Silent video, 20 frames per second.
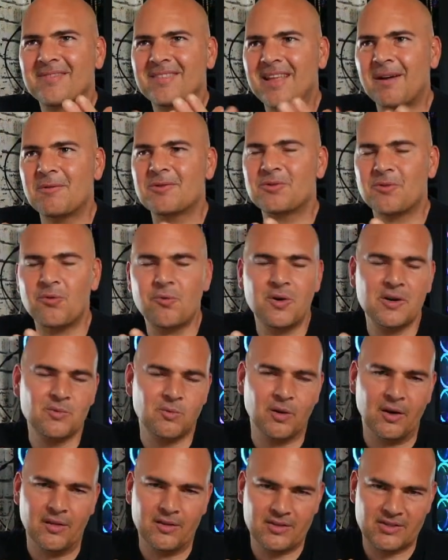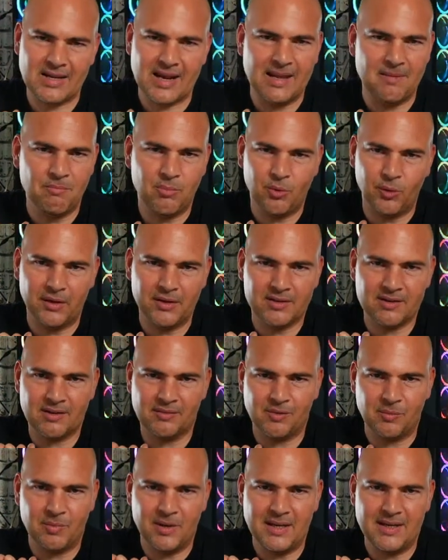always one of the selling points
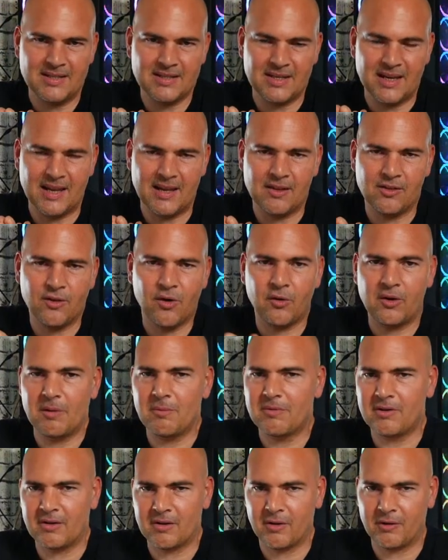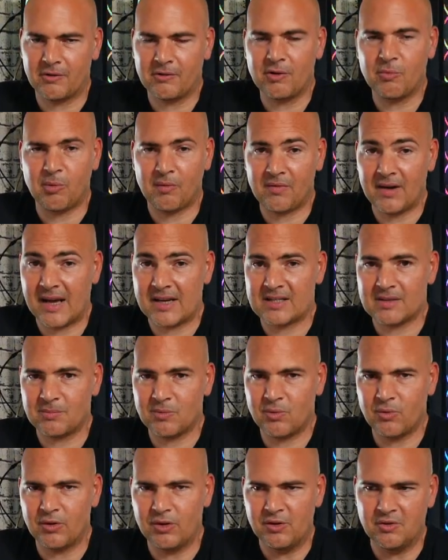of the PC. Not only was it like super
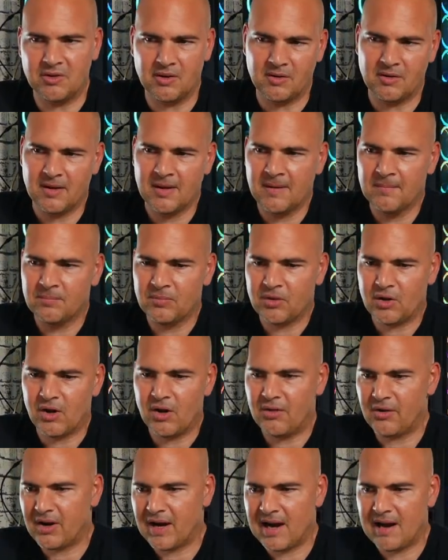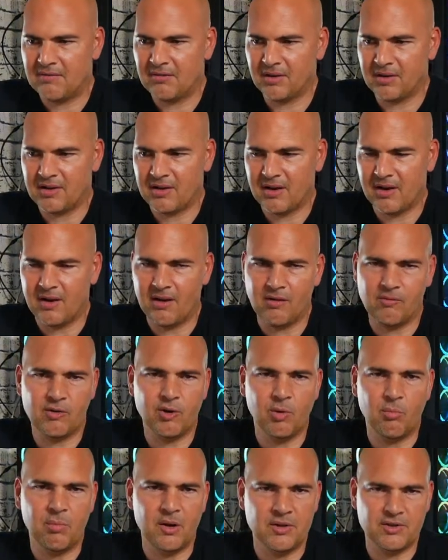flexible and you could either have like a
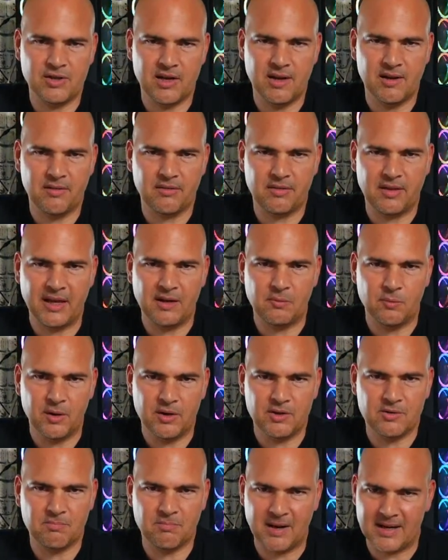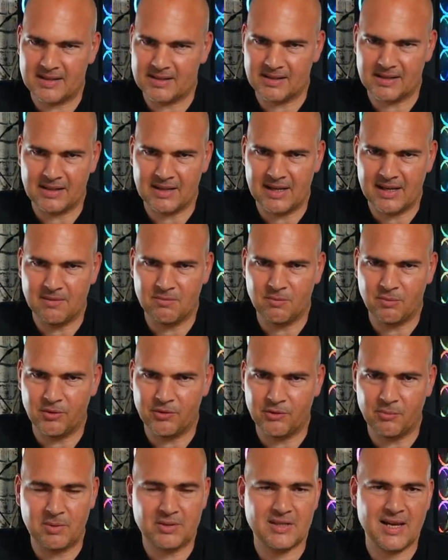real budget thing, which basically
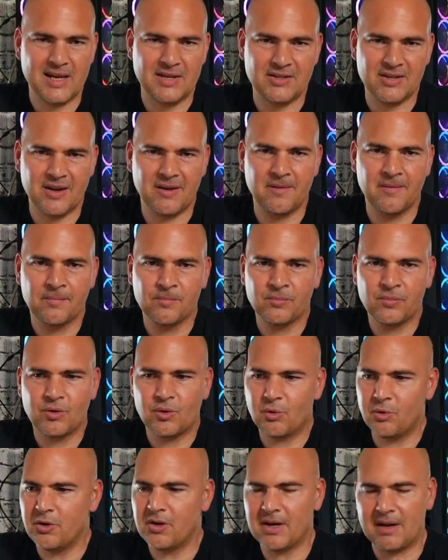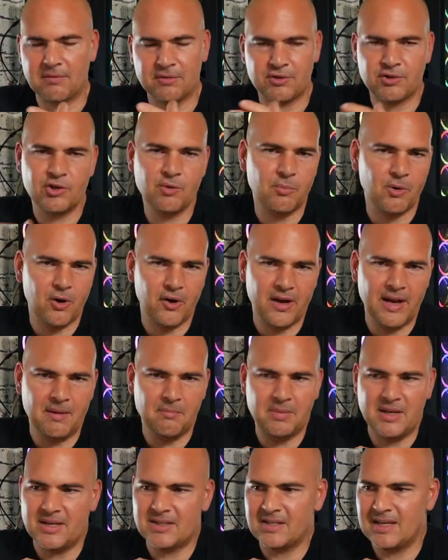was a potato, or you could have a super
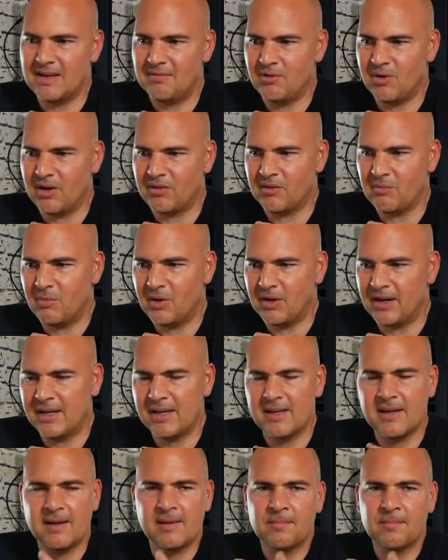high-end PC if you had the money.